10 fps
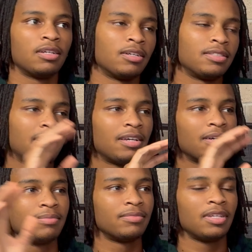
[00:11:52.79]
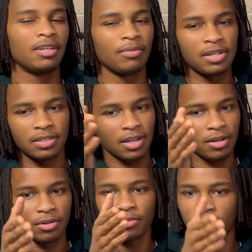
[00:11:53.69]
damn, erase that
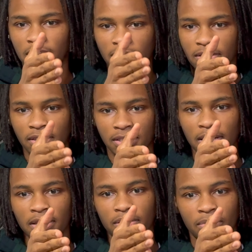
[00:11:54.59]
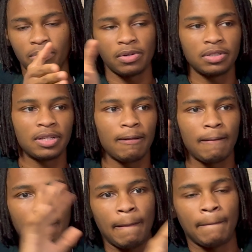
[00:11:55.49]
whole section because I need to reword
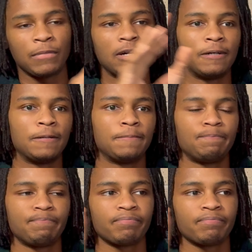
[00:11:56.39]
that.